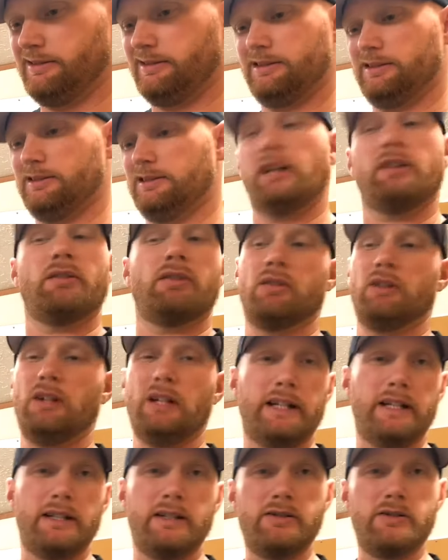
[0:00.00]
Never really
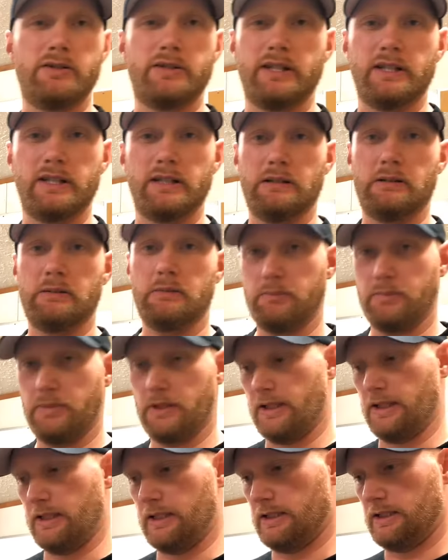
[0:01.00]
used it,
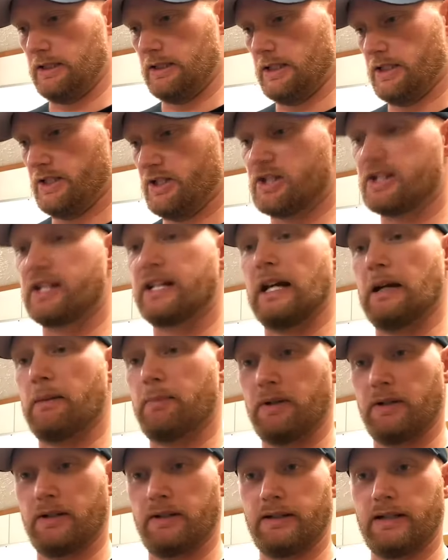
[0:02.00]
but just kept
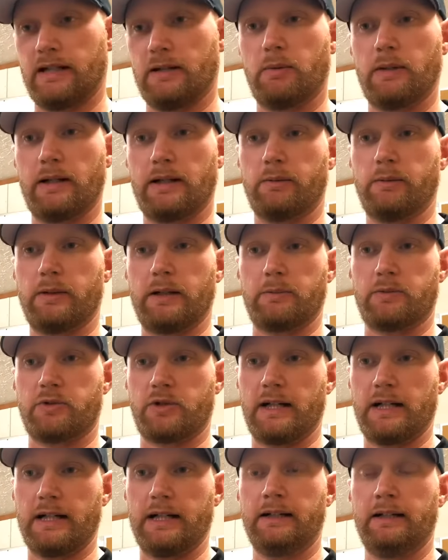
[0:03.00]
it that way when I'm
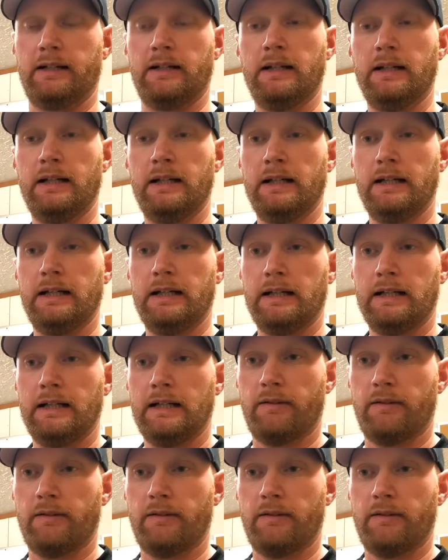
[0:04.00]
training. If